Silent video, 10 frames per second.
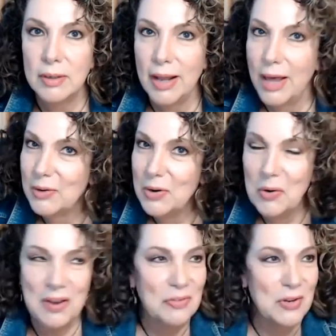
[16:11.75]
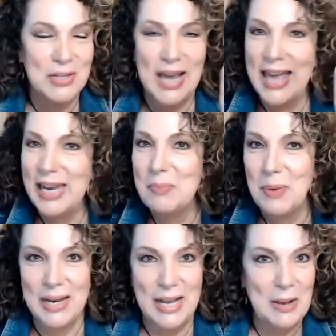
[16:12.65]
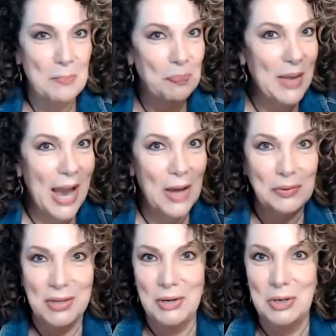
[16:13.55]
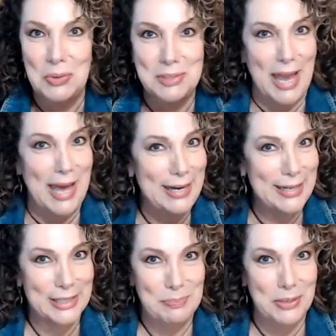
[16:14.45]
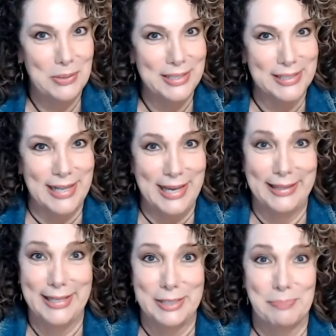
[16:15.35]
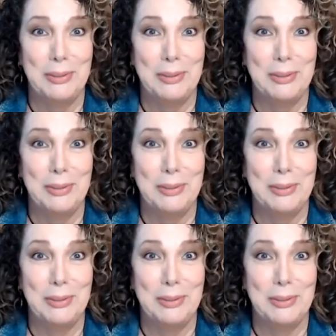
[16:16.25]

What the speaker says: I don't know if there's anybody out there who has had an experience like this.